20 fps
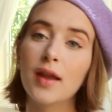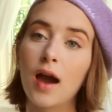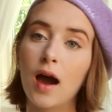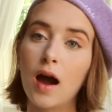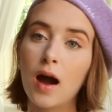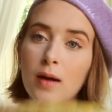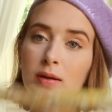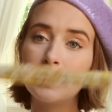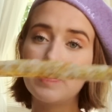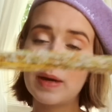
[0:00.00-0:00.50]

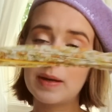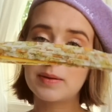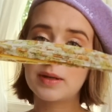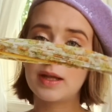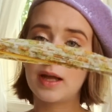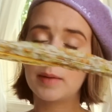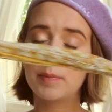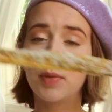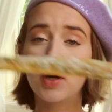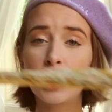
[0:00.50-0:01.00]
To be able to
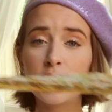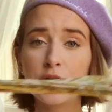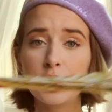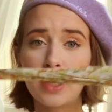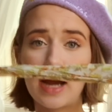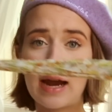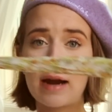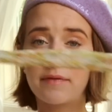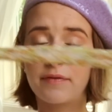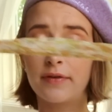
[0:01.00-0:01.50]
like put in your
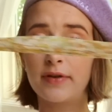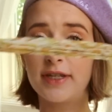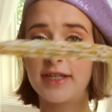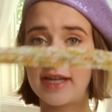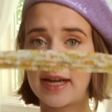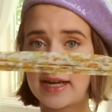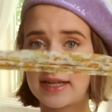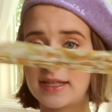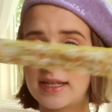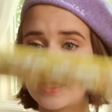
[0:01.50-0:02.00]
hair for
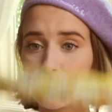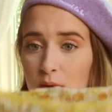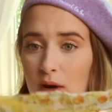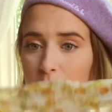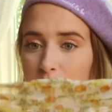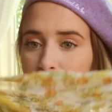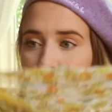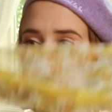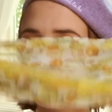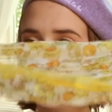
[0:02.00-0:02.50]
dance. That's what
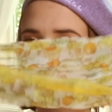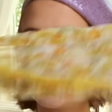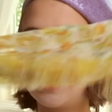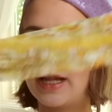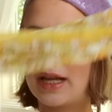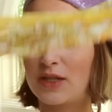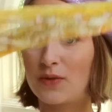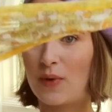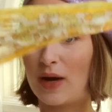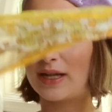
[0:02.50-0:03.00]
I've been doing.
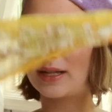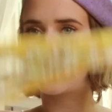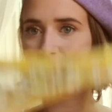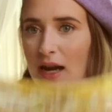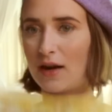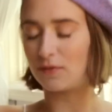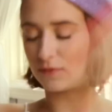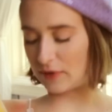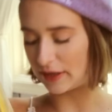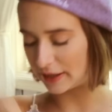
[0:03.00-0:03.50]
That's why it's
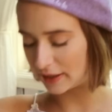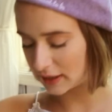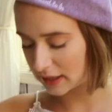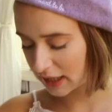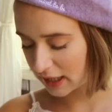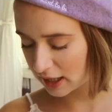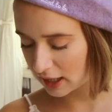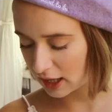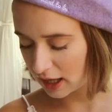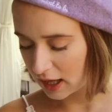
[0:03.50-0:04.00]
kind of
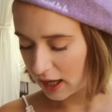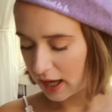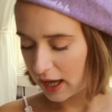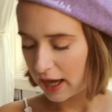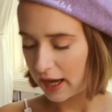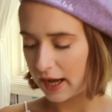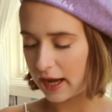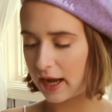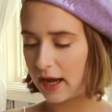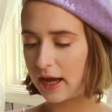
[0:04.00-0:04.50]
wrinkly.
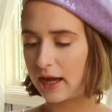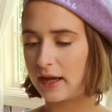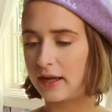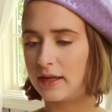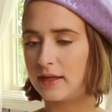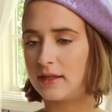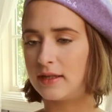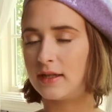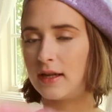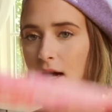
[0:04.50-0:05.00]

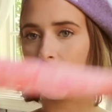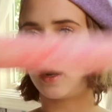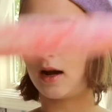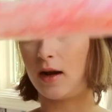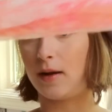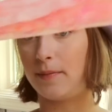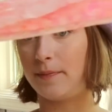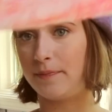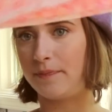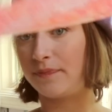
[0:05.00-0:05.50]
And
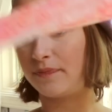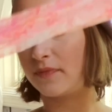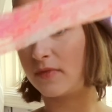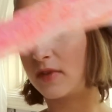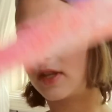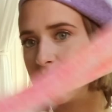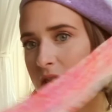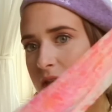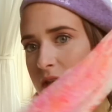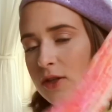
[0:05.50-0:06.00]

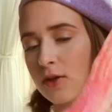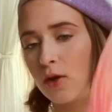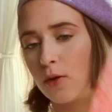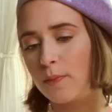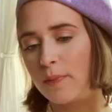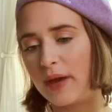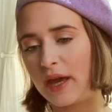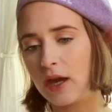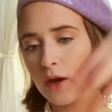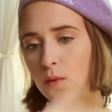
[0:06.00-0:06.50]
then this little
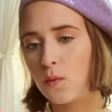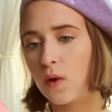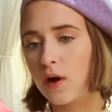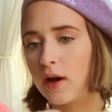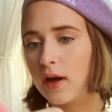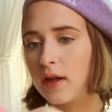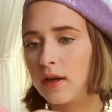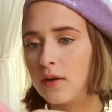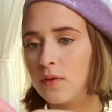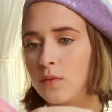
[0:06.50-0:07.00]
pink
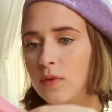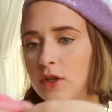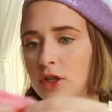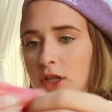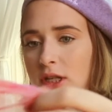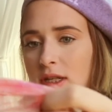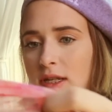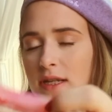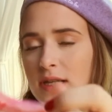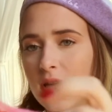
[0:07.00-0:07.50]
one, which
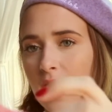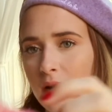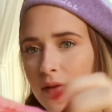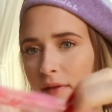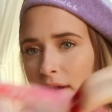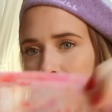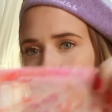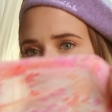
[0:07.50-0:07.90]
just these kind of like